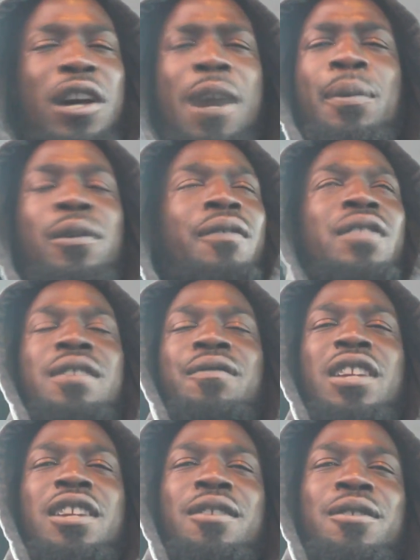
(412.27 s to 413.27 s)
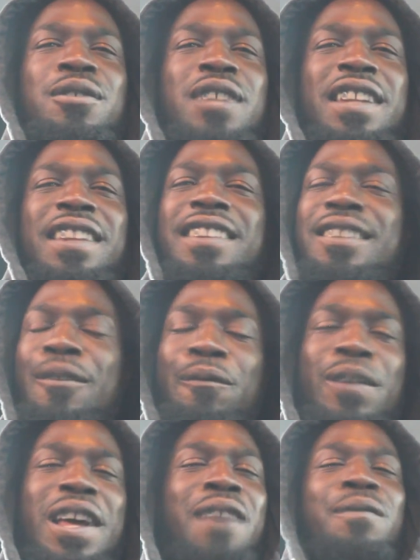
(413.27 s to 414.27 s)
a couple of his videos and the
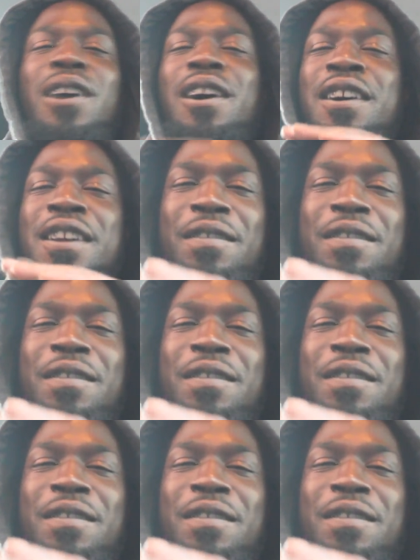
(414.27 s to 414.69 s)
flavor,